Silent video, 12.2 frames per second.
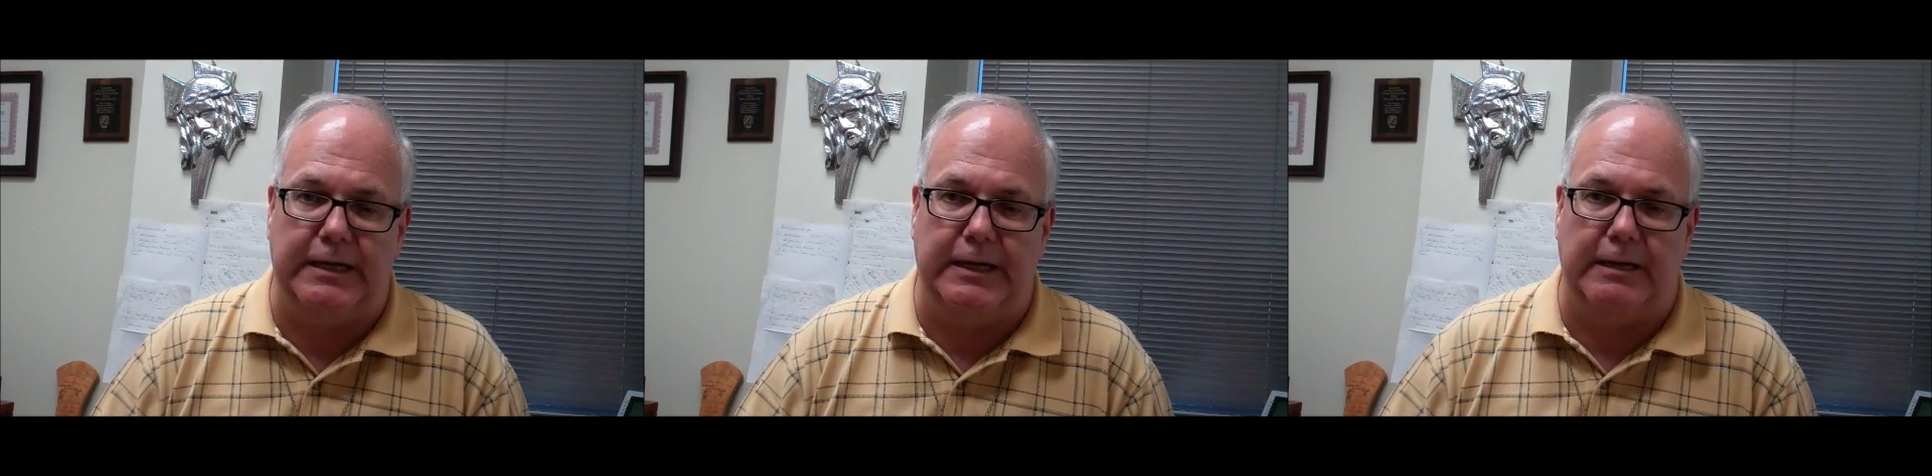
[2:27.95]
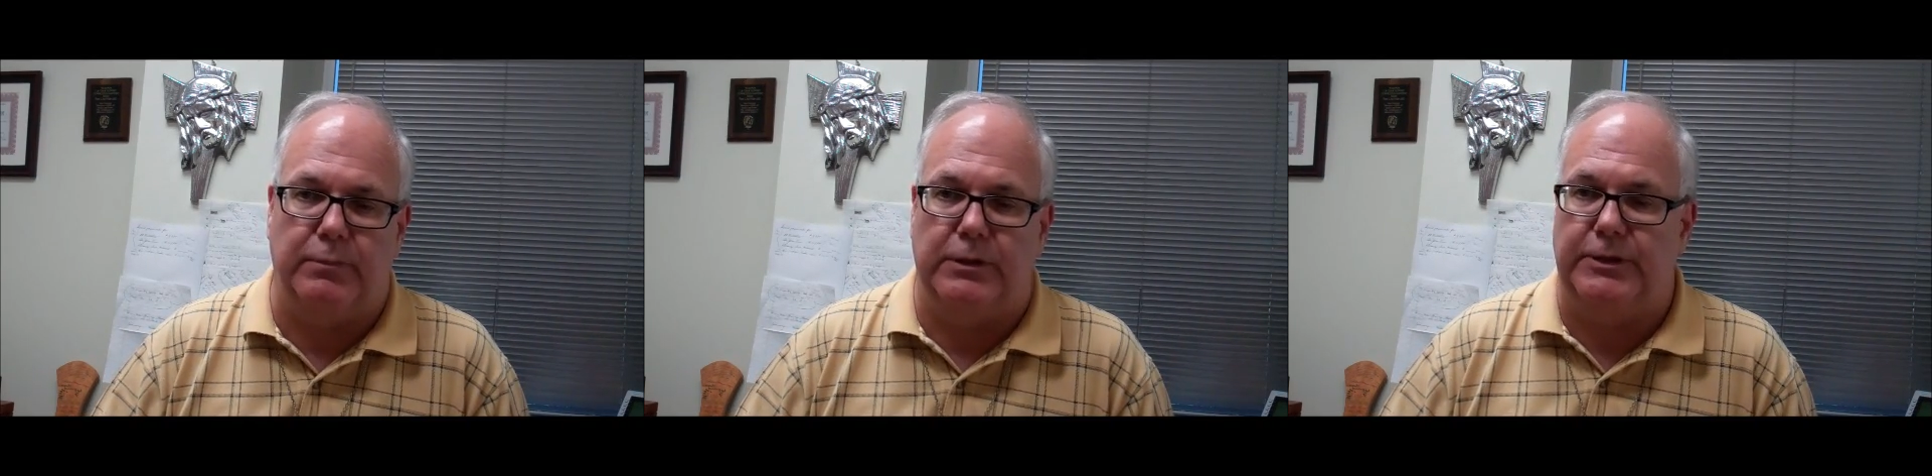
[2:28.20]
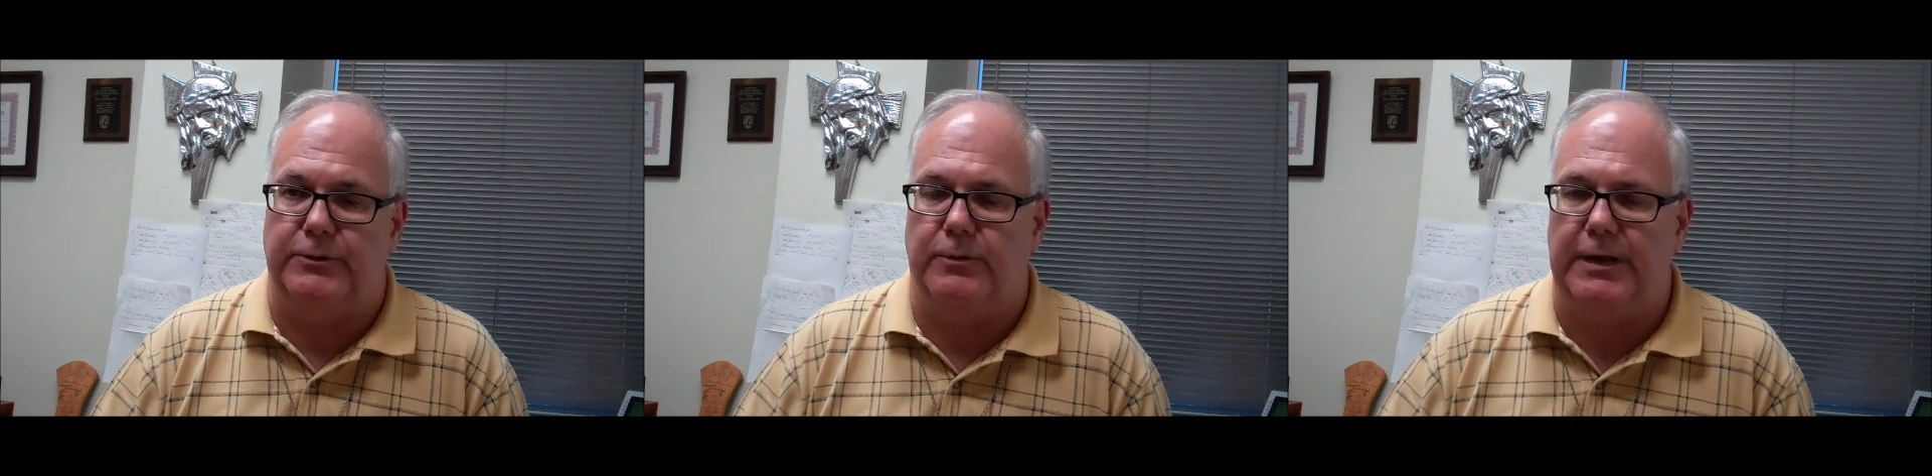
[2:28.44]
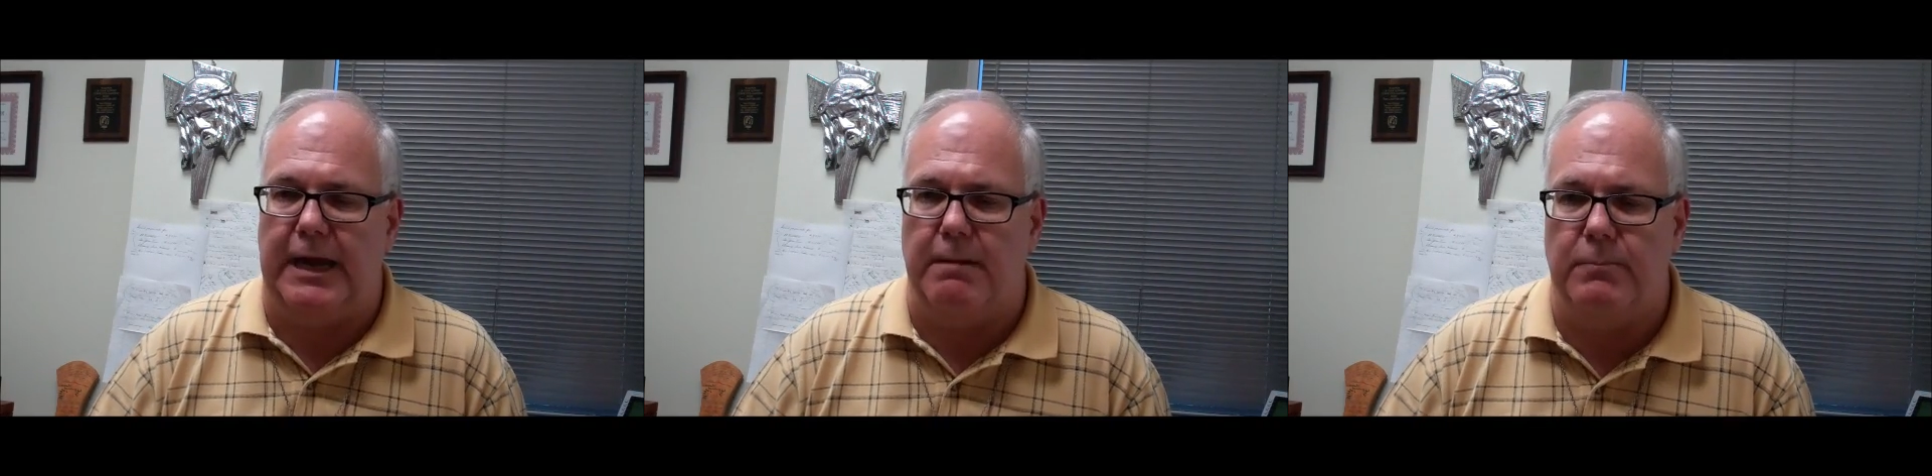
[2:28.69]
in a political
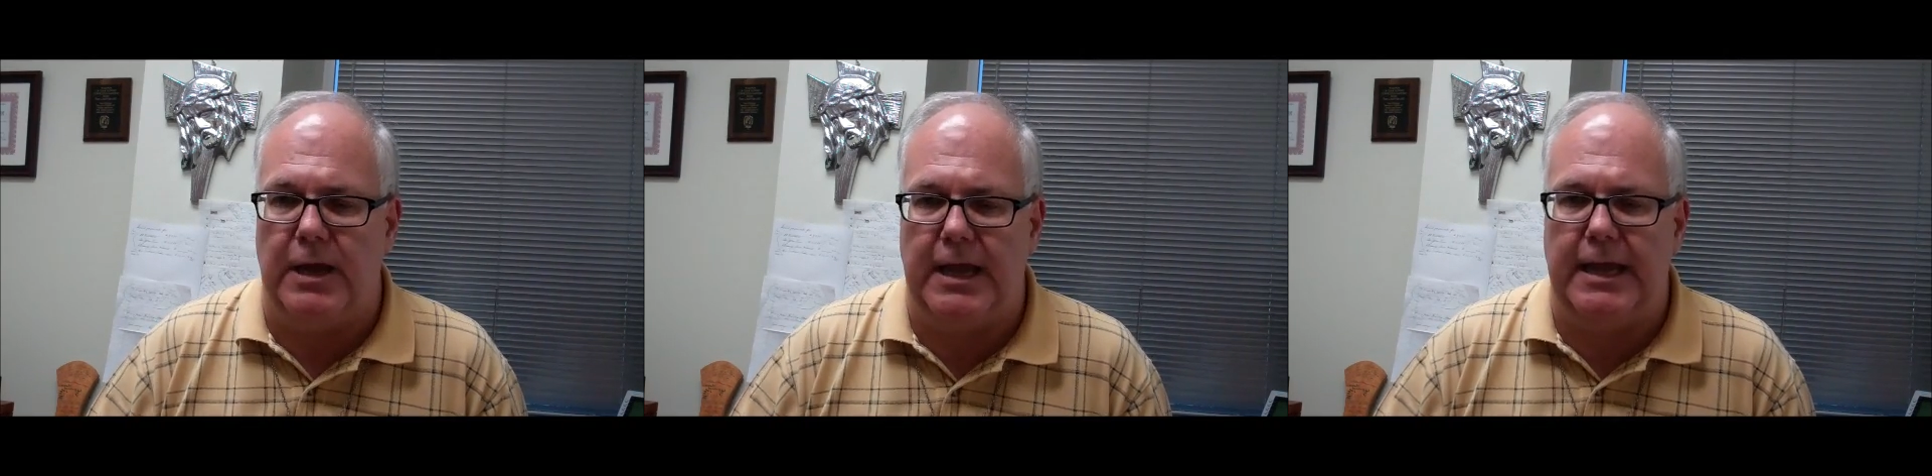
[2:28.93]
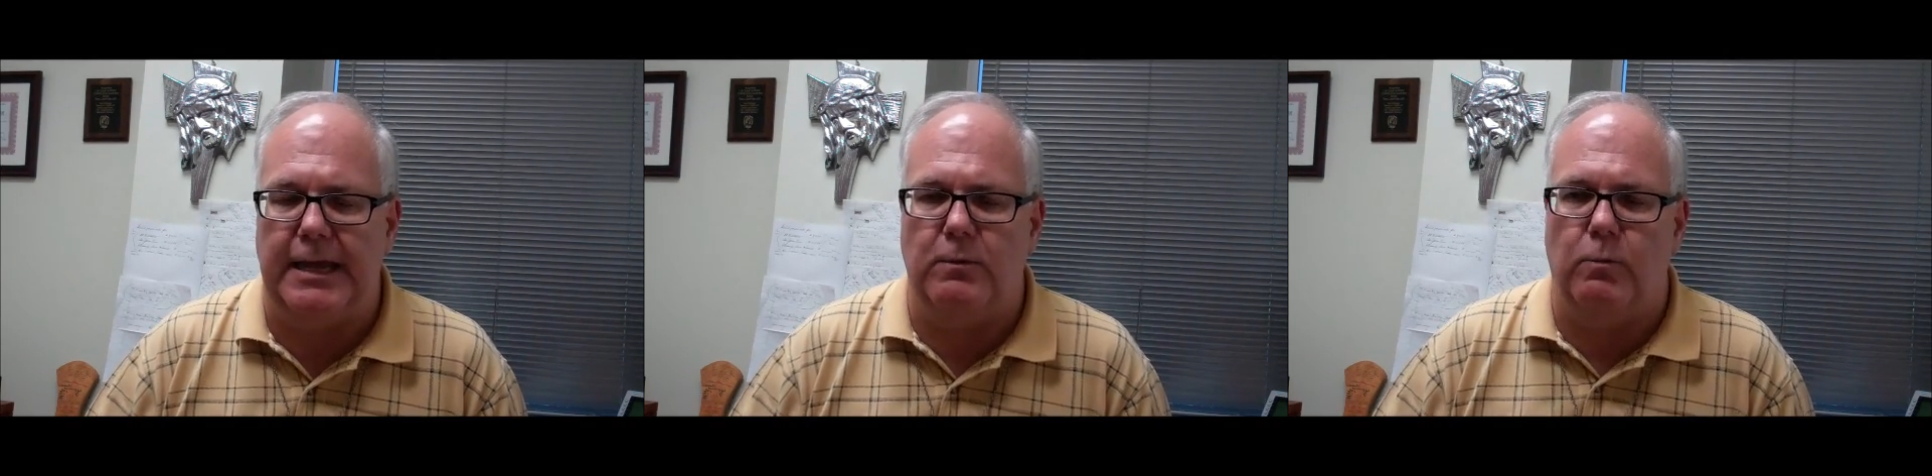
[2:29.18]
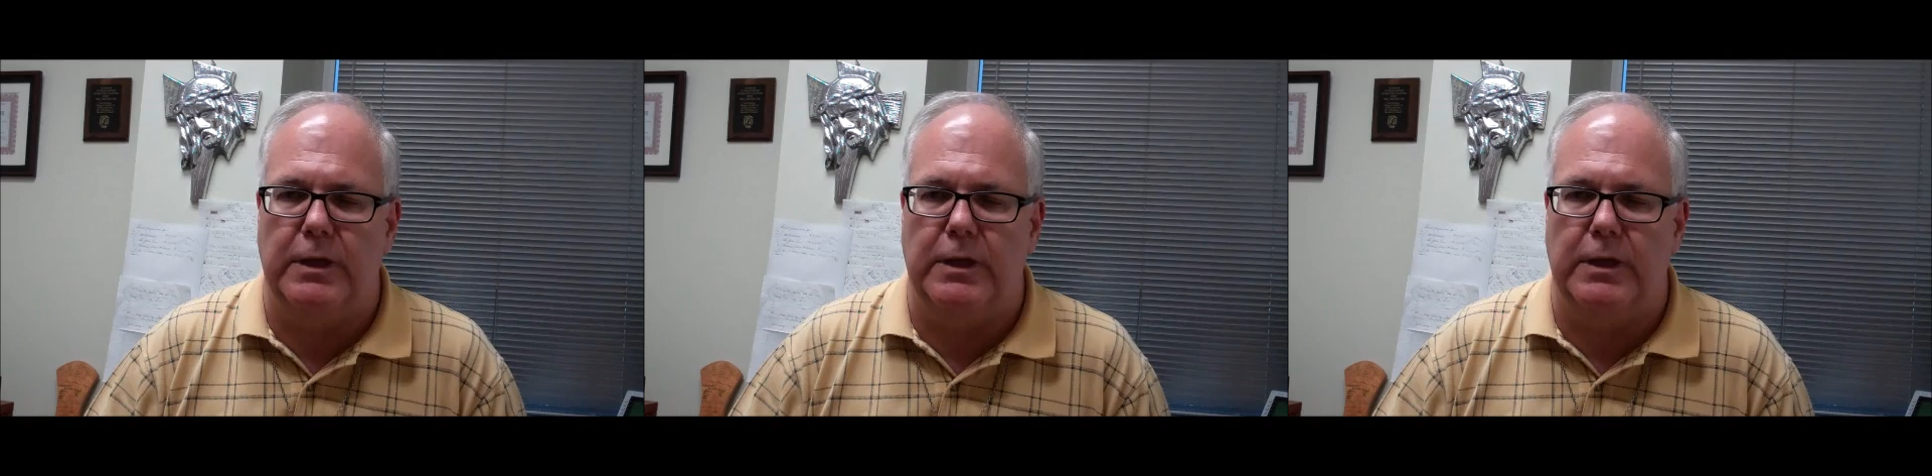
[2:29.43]
campaign,